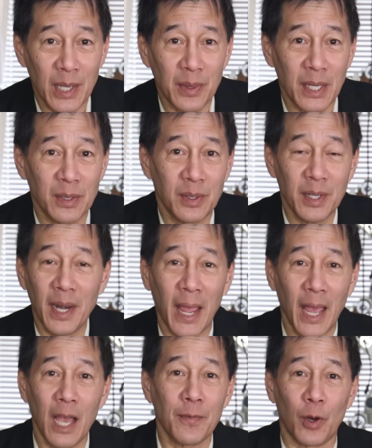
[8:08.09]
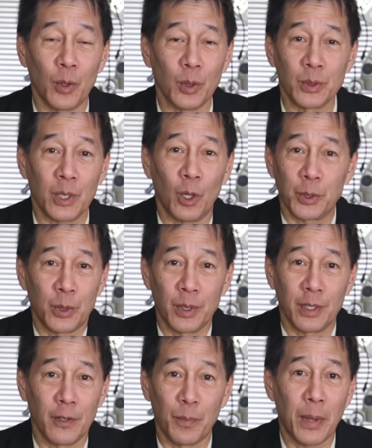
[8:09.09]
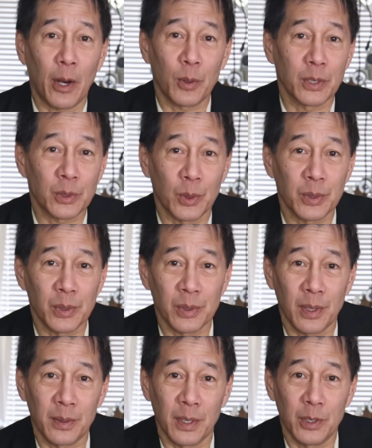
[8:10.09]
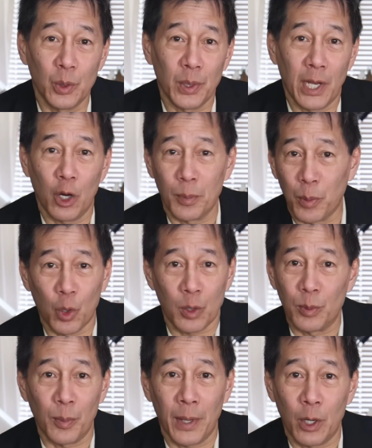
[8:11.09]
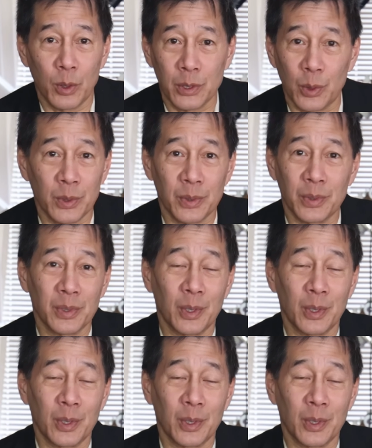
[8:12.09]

and they didn't have all those alternative power sources that they do now and portable power sources.